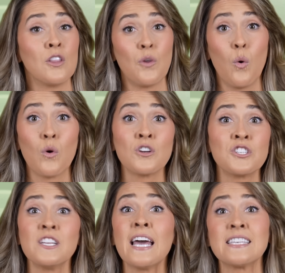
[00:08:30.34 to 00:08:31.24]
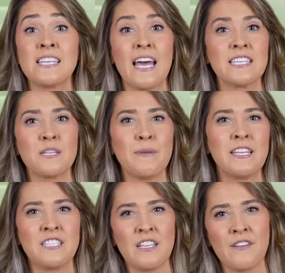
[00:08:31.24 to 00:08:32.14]
The Origin has an
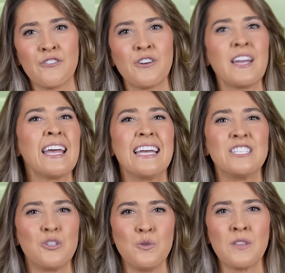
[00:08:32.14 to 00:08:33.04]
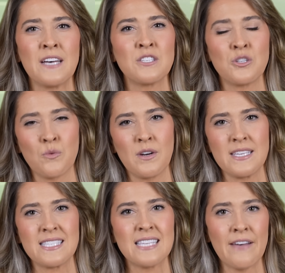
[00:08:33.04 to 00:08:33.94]
estimated delivery in
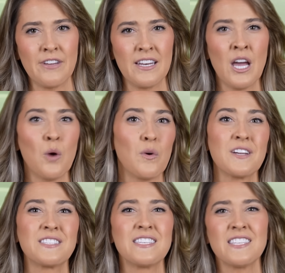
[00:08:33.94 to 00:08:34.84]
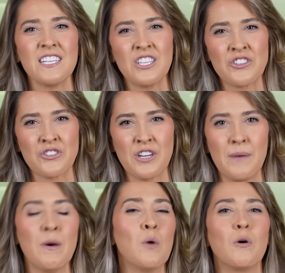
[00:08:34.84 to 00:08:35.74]
2027, whereas the Signature
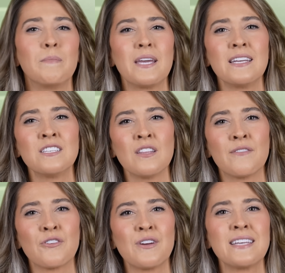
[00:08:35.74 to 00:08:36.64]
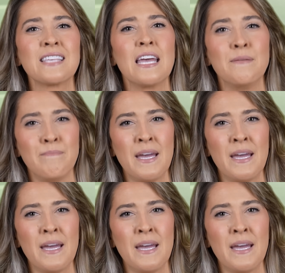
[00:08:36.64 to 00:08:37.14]
trim will begin deliveries in